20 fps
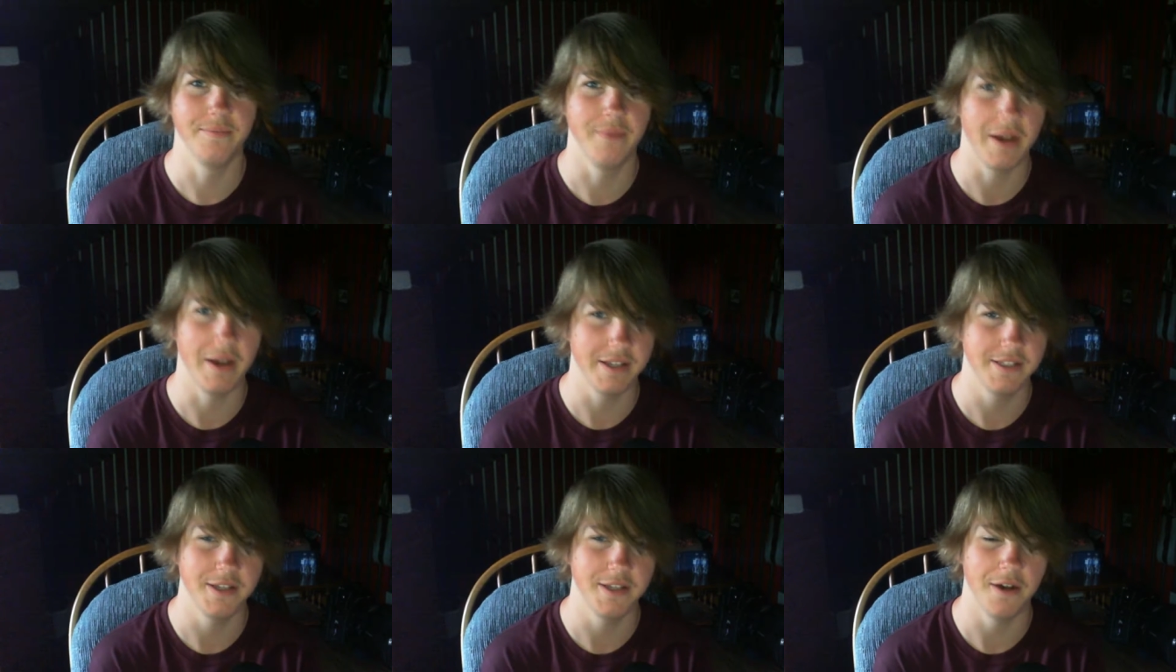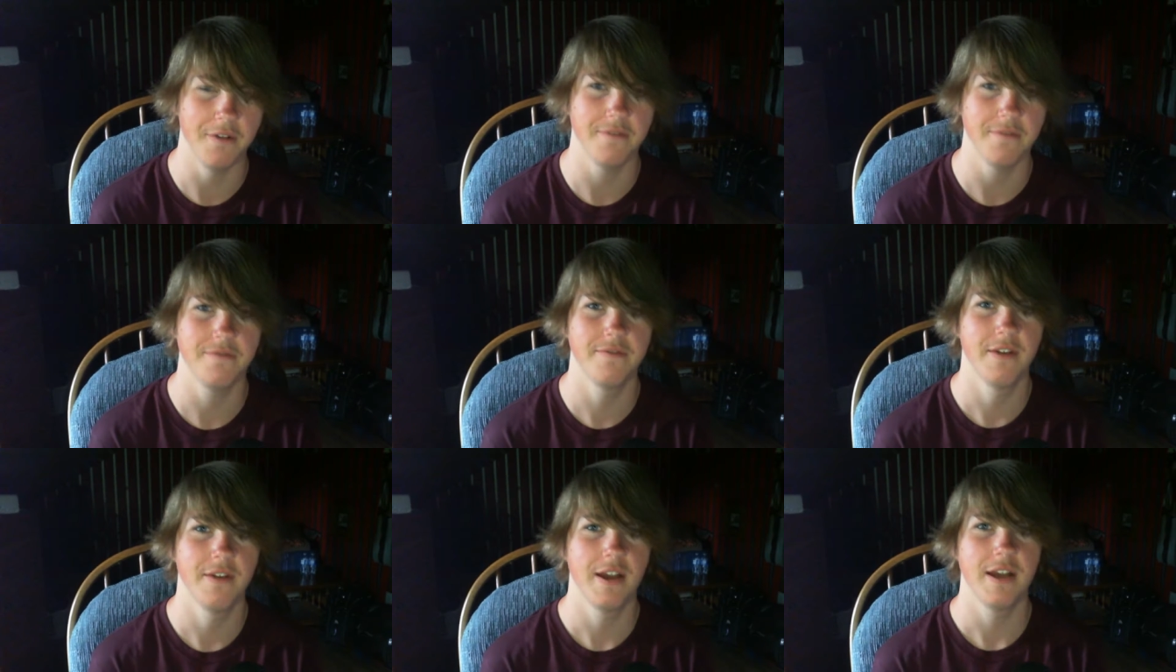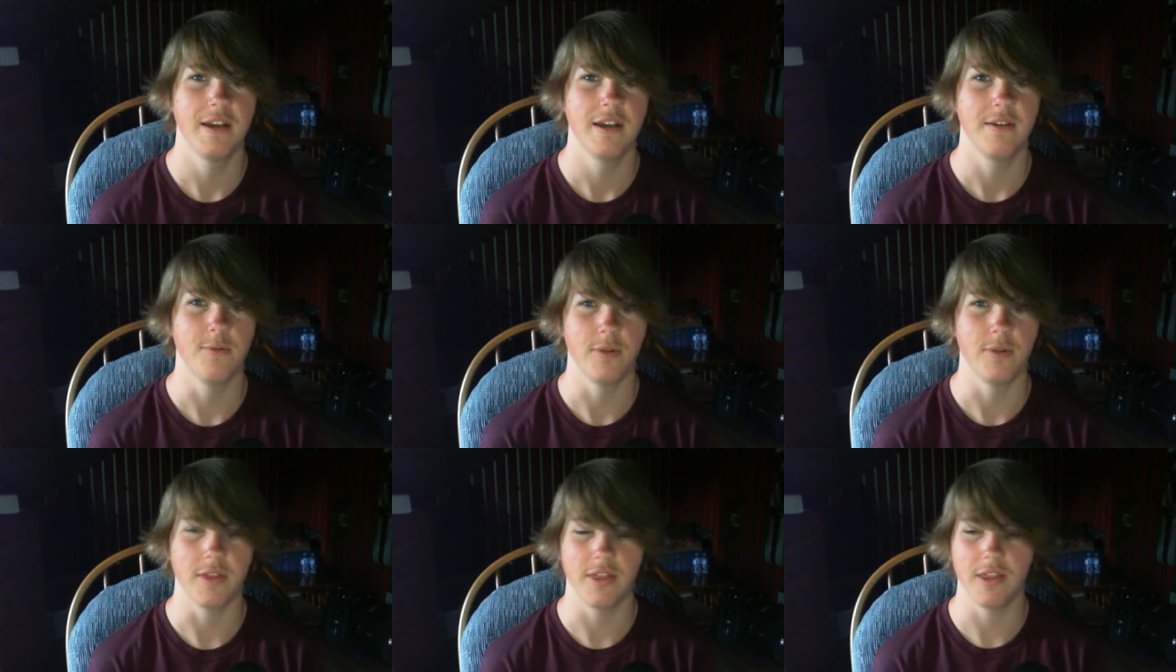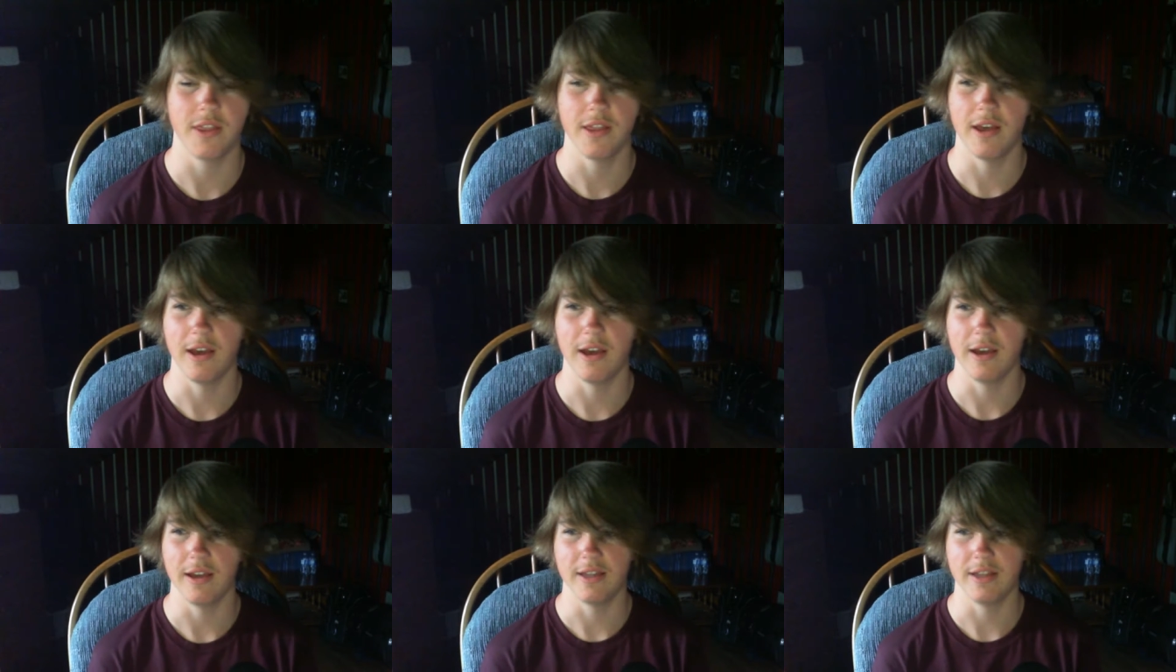myself with
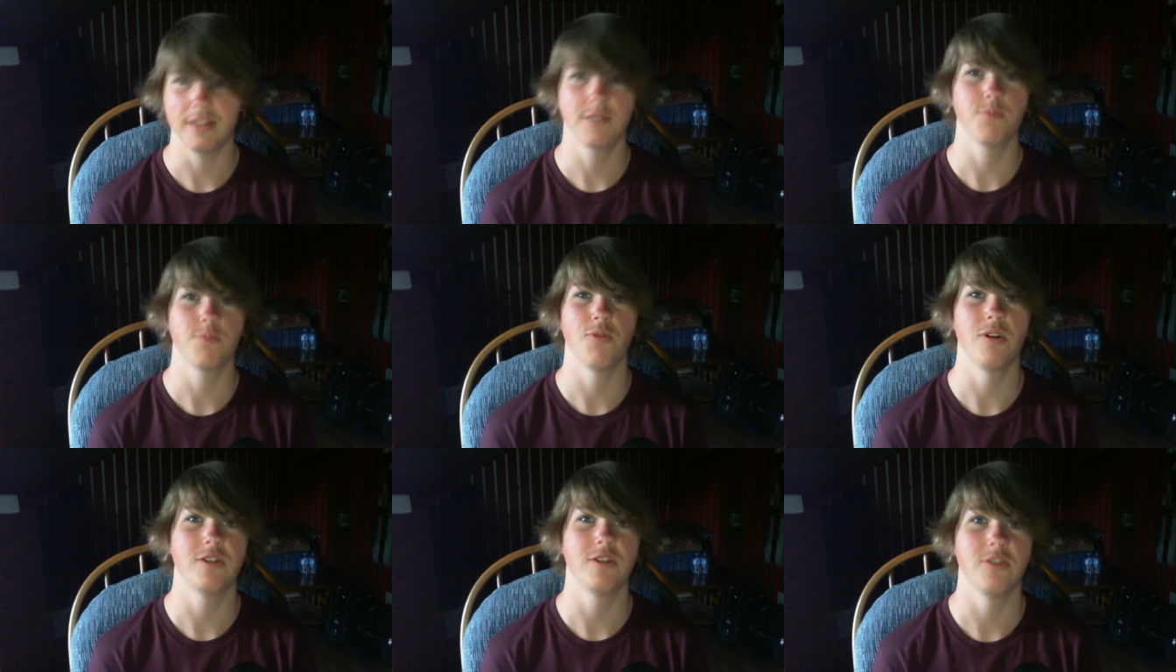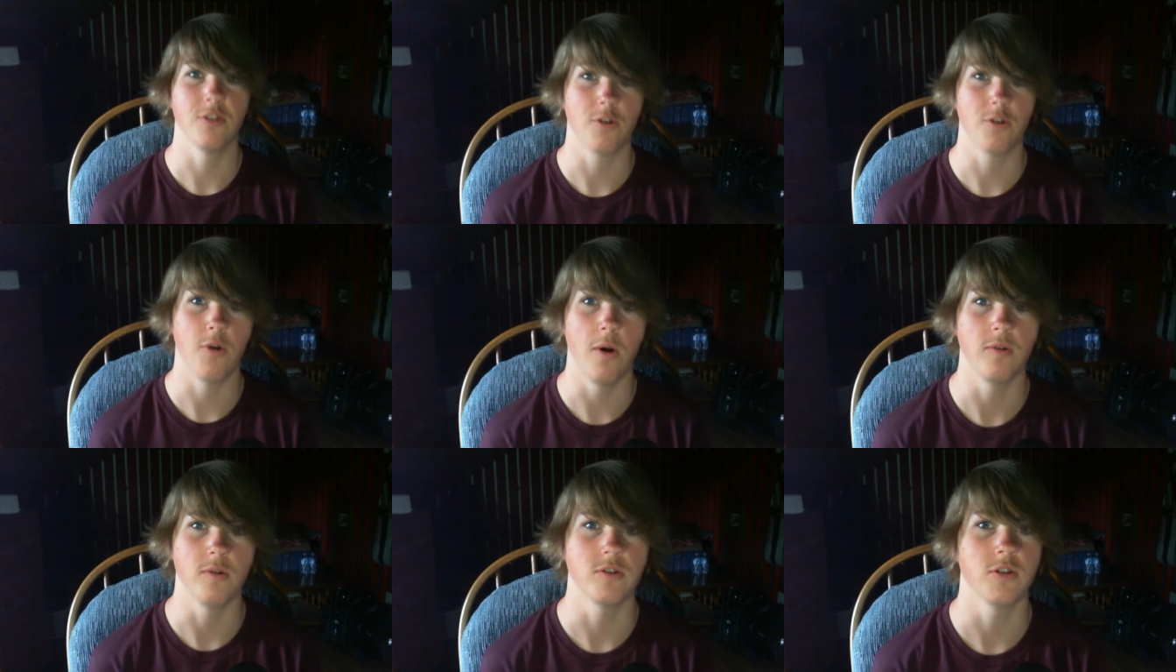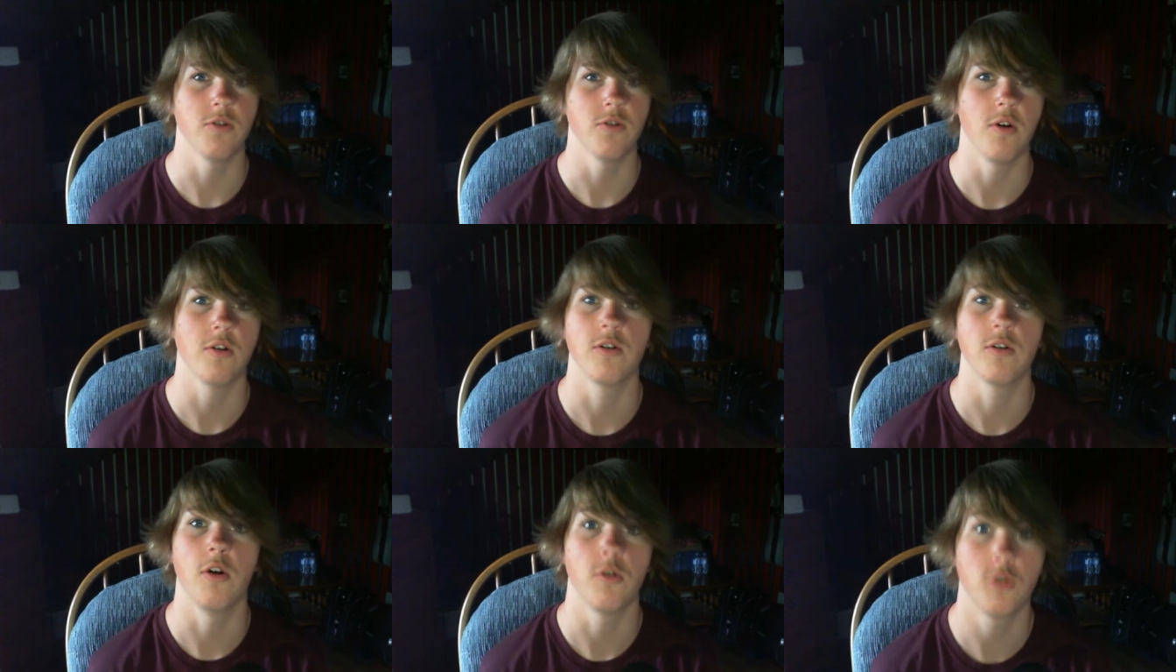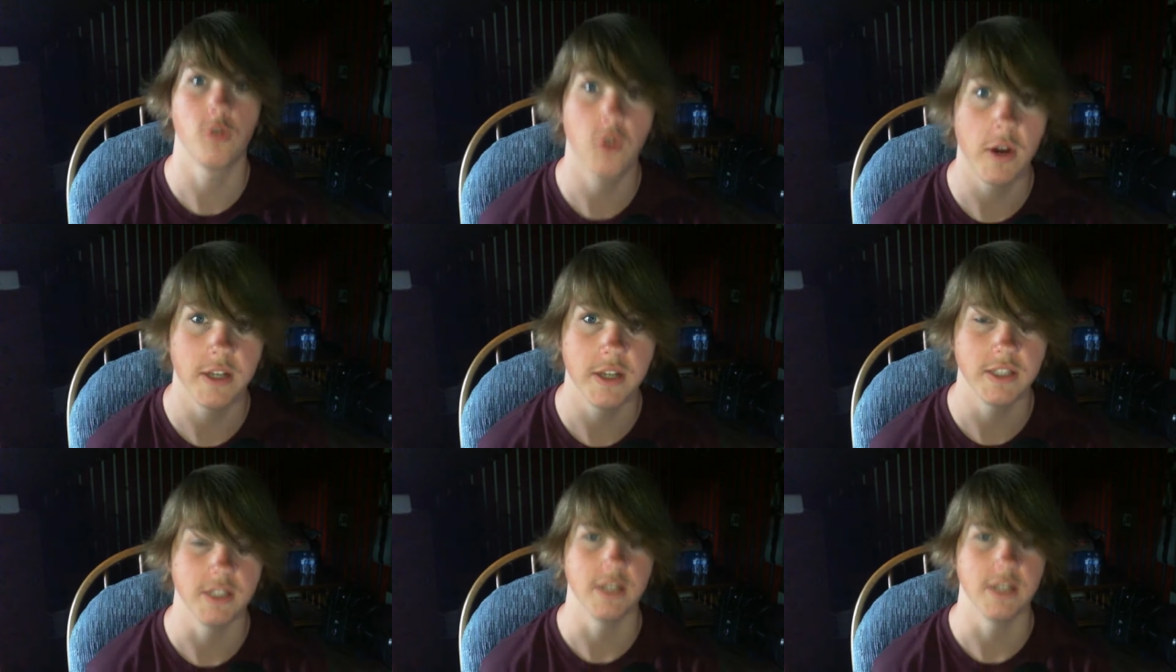uh, inspirational quotes or I'll go
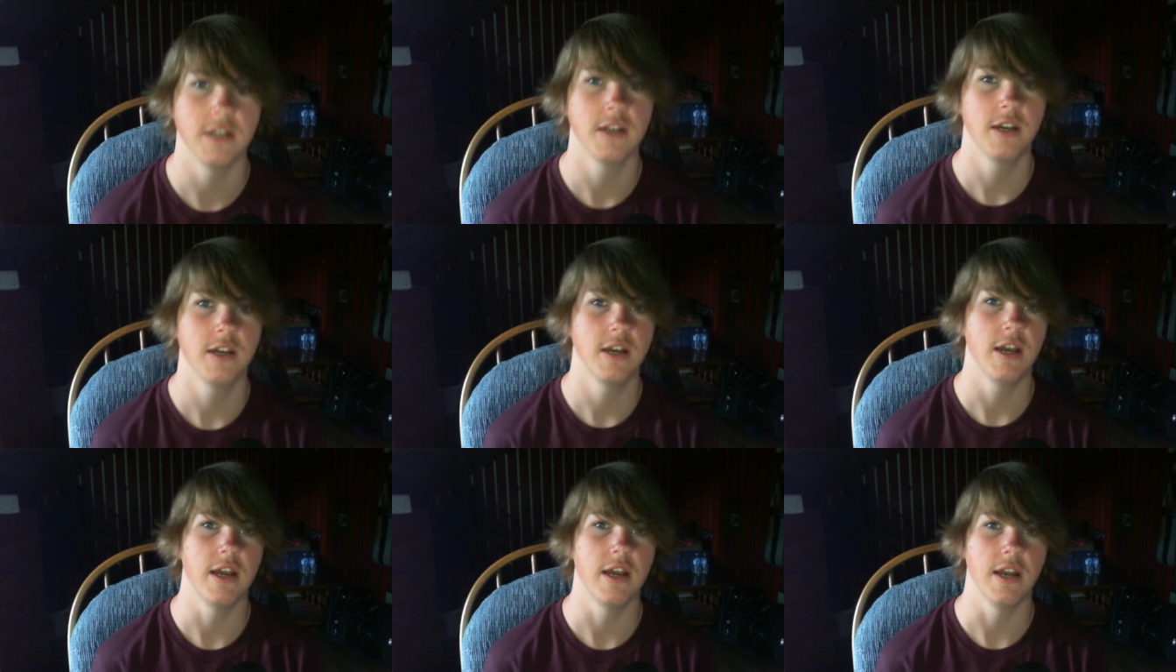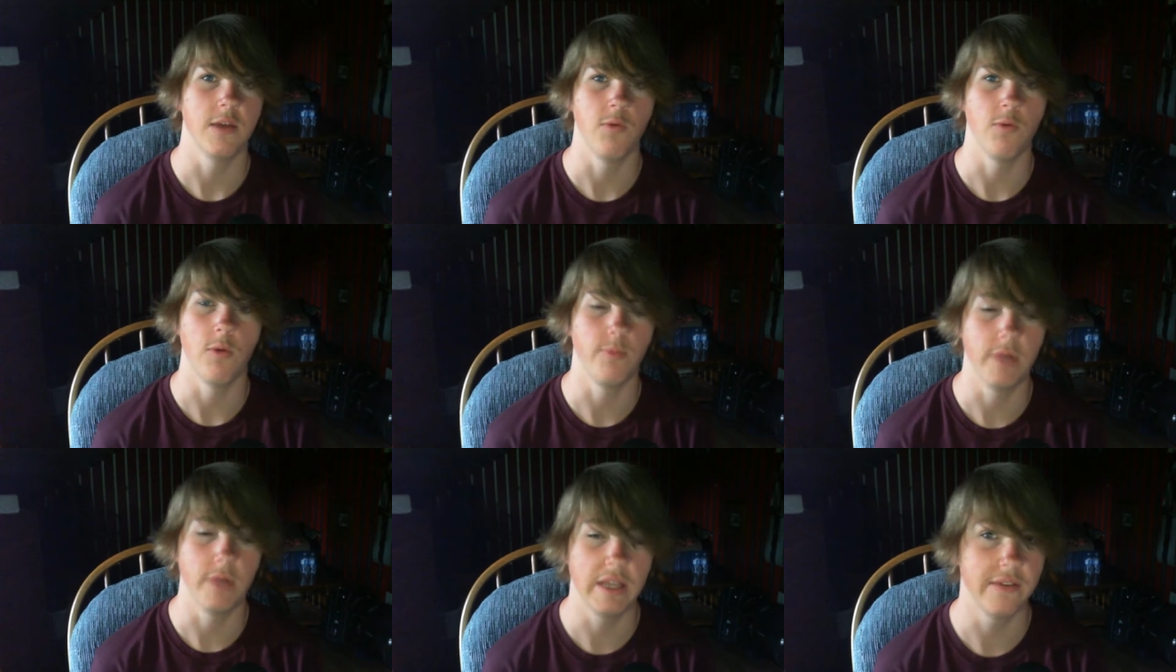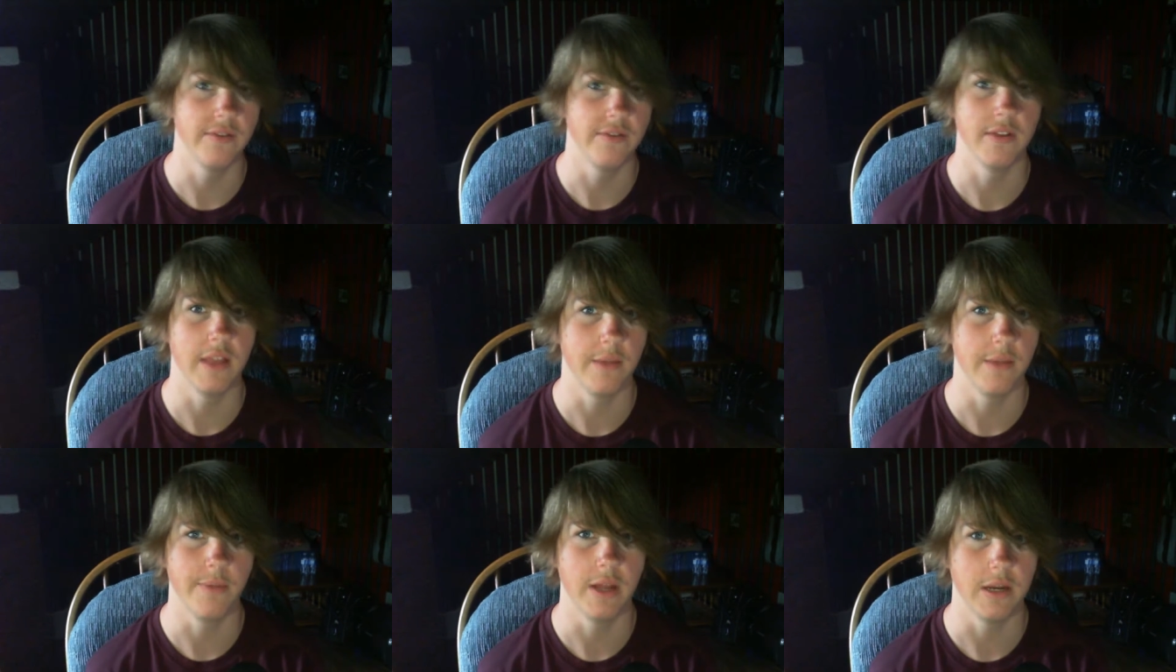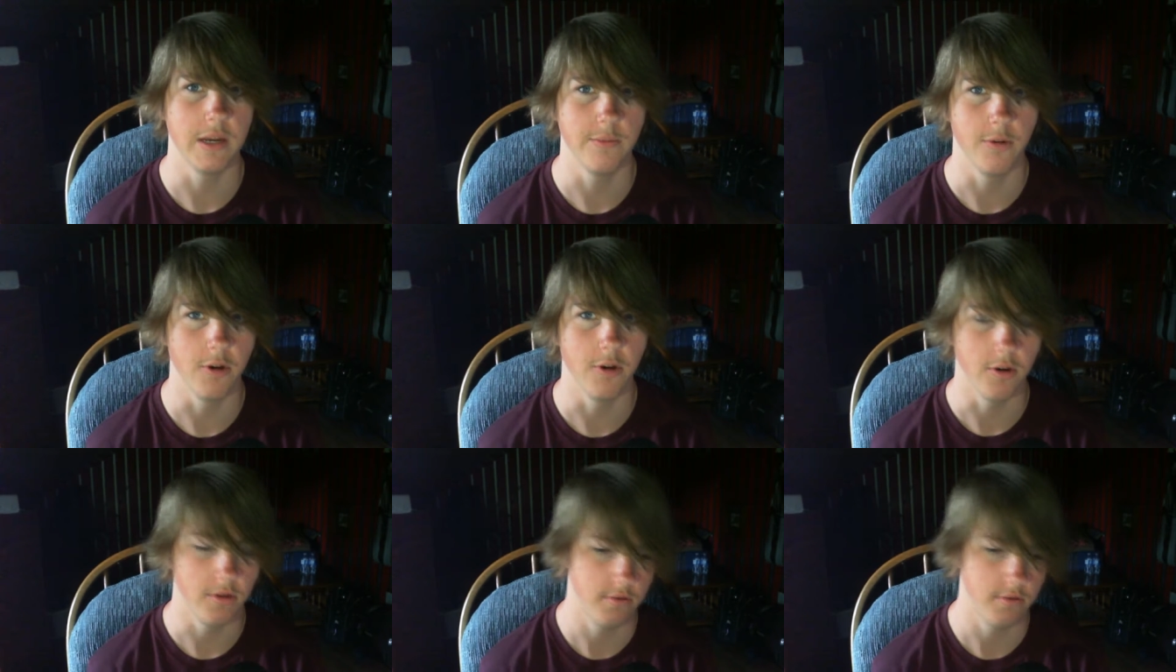crazy and I won't believe in them
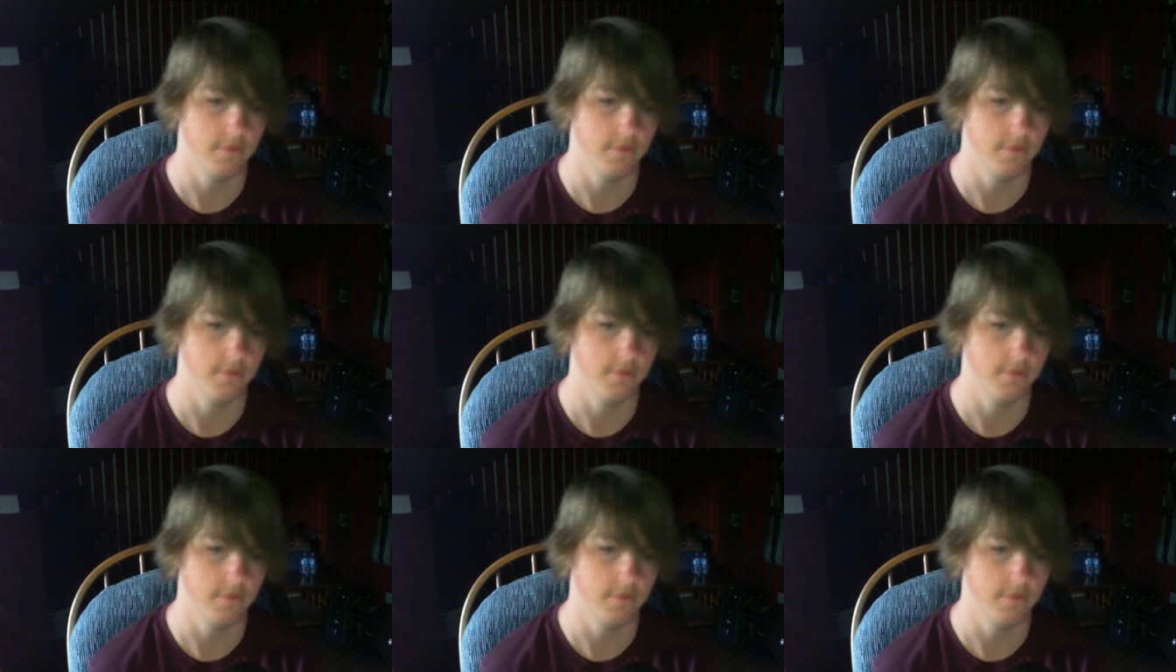anymore.